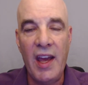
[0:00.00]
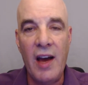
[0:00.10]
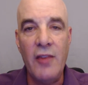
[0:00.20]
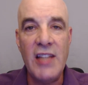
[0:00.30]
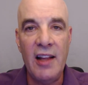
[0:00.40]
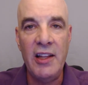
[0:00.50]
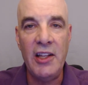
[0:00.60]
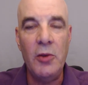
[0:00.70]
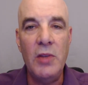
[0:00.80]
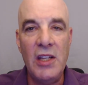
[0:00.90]
of telling
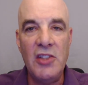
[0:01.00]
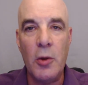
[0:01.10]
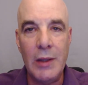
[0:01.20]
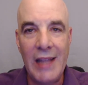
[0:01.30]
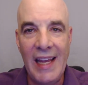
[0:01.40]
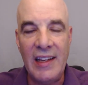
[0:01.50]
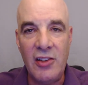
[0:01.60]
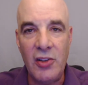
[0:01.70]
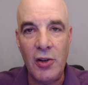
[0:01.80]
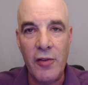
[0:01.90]
you these are related
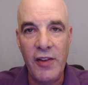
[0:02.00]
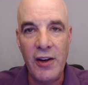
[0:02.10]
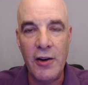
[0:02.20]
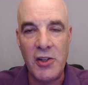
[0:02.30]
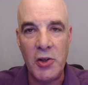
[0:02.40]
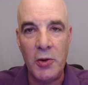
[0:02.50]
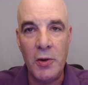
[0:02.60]
to your fear issue.